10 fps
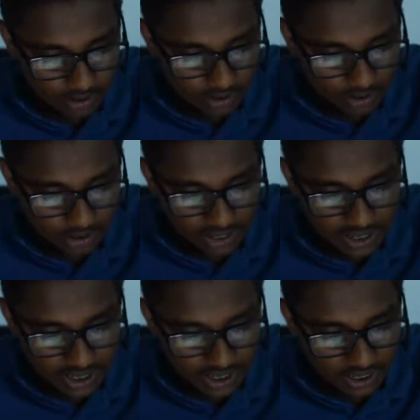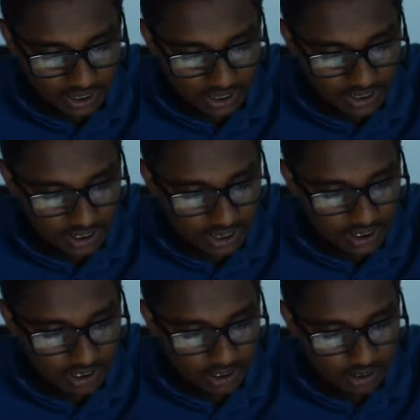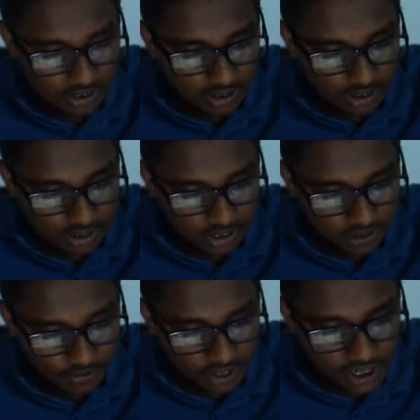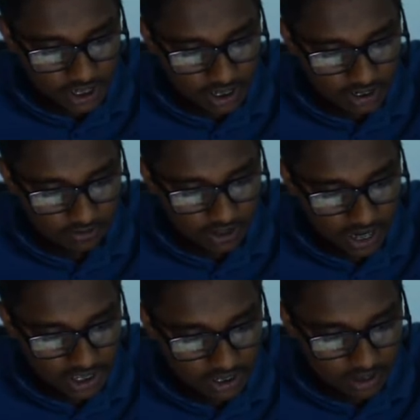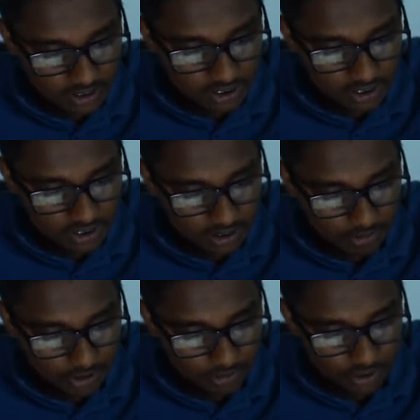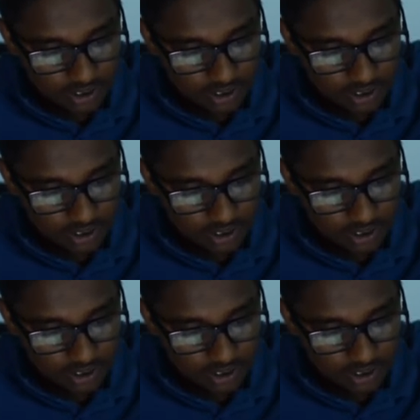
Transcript: you can see here it says definitions, flashcards, summary notes.